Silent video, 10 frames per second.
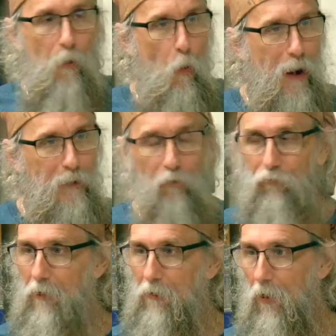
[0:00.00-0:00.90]
But why
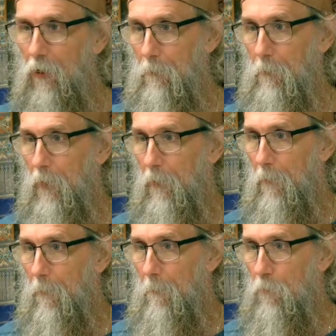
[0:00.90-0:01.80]
use the term?
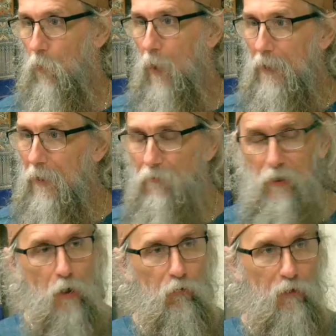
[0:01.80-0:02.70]
Why even
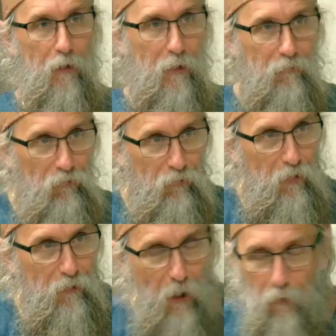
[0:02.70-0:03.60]
use it? It's just
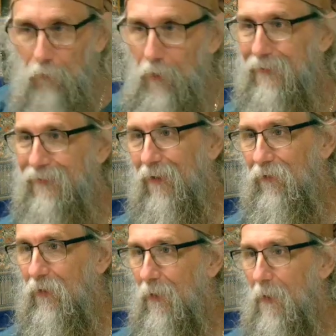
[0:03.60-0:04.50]
a title that
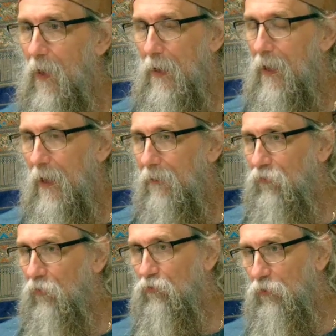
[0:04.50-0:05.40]
doesn't, it,
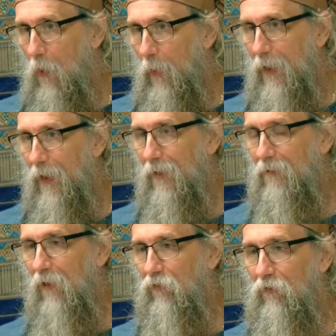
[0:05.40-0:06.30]
it's showy and it
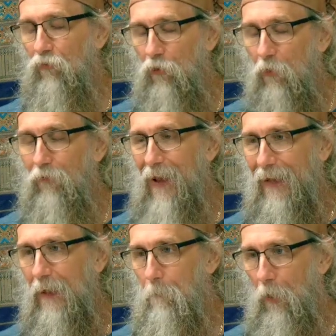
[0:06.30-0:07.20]
doesn't serve
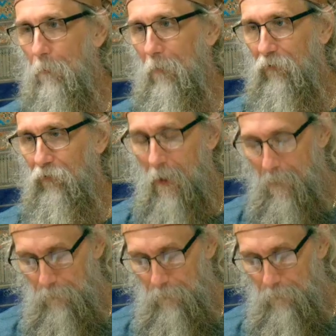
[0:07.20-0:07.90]
any purpose.